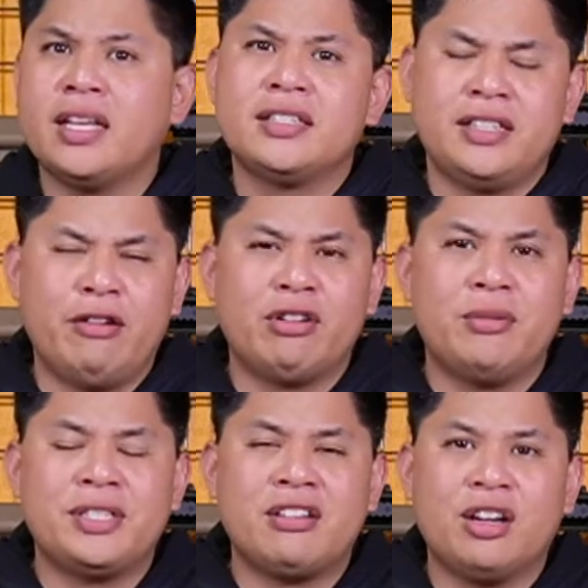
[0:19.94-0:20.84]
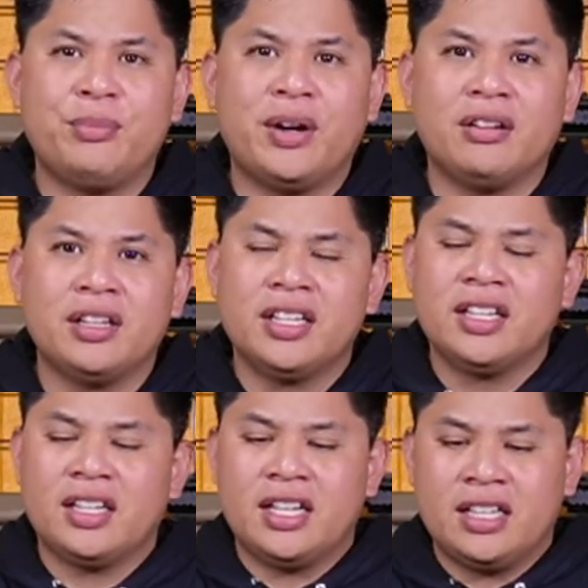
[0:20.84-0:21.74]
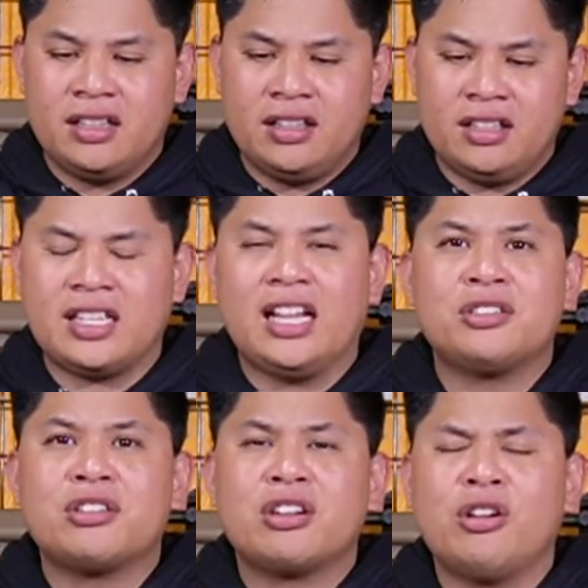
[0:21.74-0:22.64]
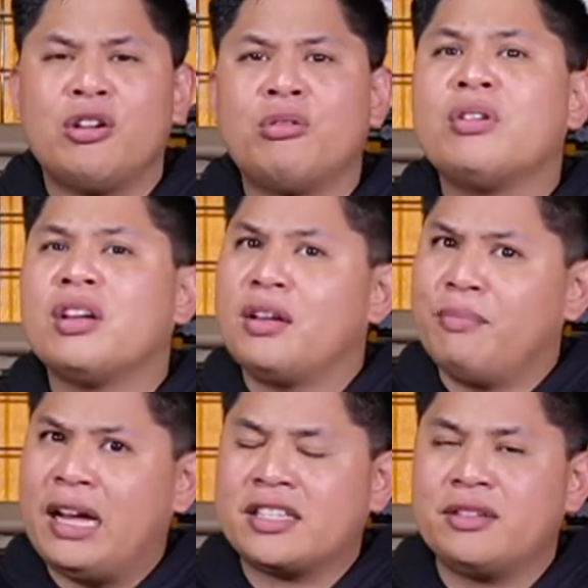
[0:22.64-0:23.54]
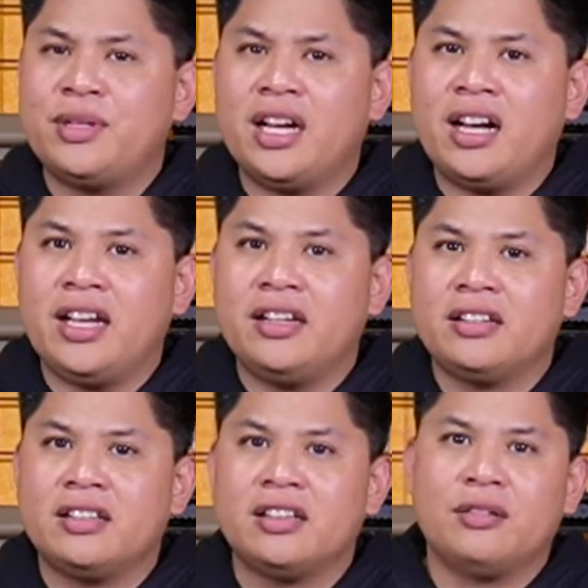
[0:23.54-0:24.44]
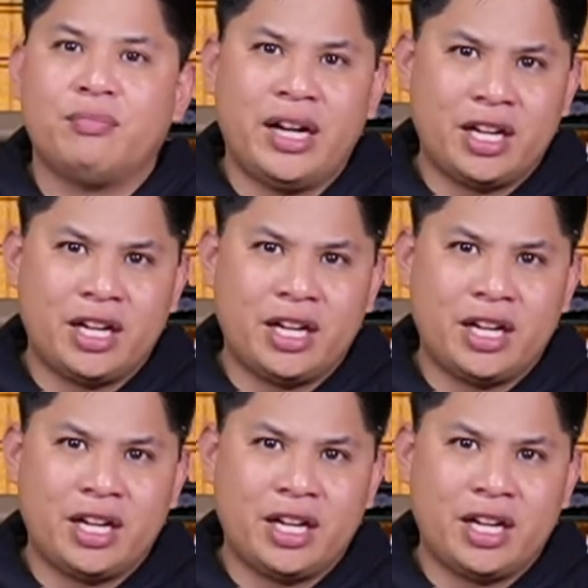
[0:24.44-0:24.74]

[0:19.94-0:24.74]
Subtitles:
Today we're going to be talking about the SilencerCo Maxim 9 by